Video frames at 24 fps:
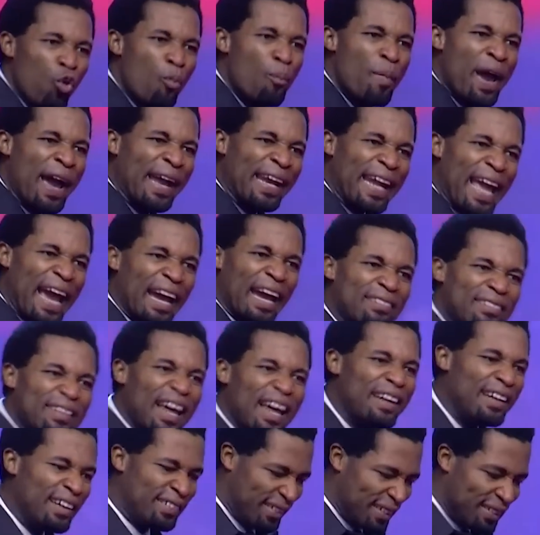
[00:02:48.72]
men
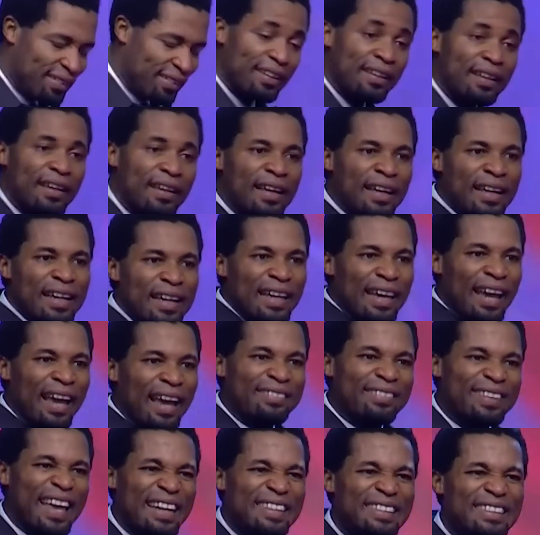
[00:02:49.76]
entered the city. He
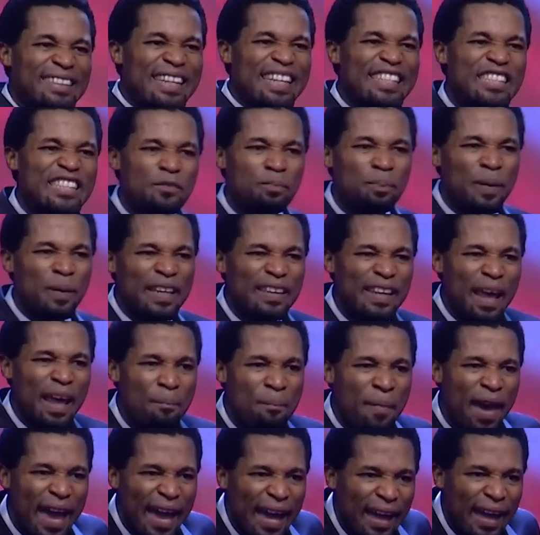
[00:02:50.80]
said, this be the
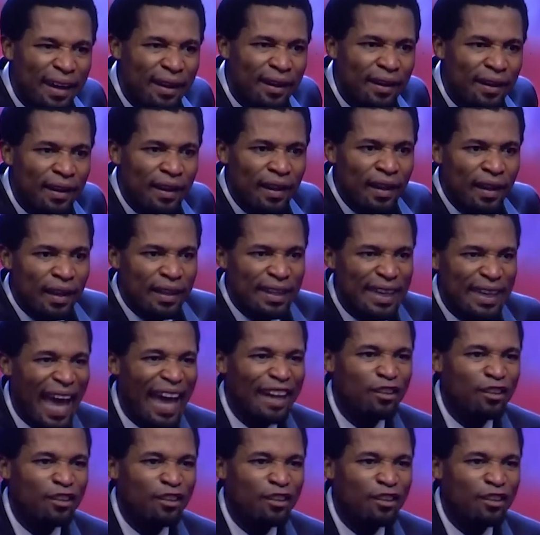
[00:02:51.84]
man that